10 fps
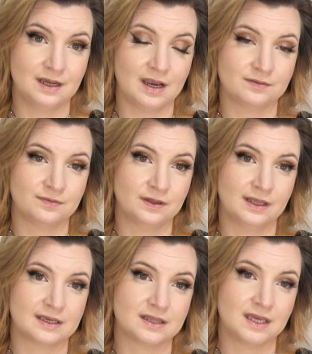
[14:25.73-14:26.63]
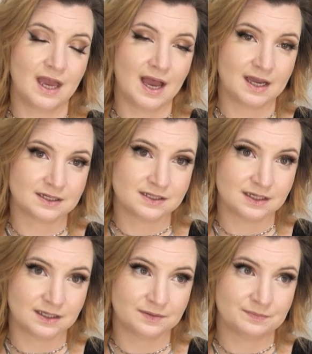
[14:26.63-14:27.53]
I feel like the
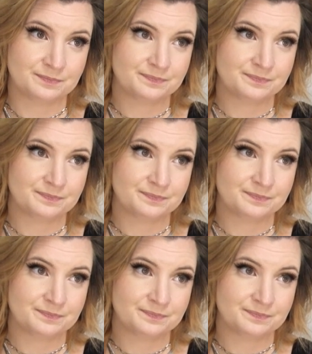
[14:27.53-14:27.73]
acting,